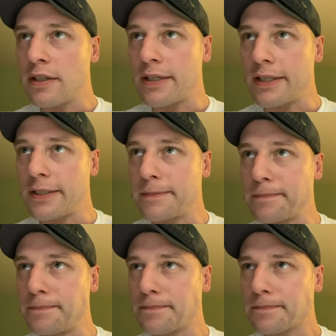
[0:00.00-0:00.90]

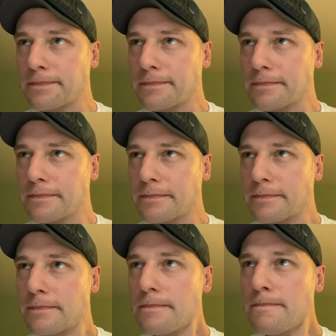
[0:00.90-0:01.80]

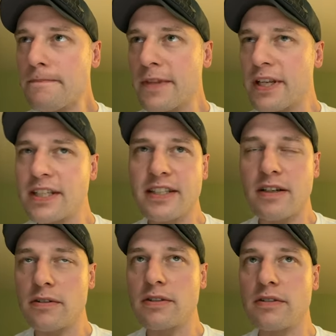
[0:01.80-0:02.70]
Like I said,
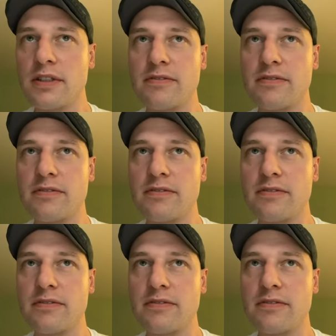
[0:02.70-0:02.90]
I'll include a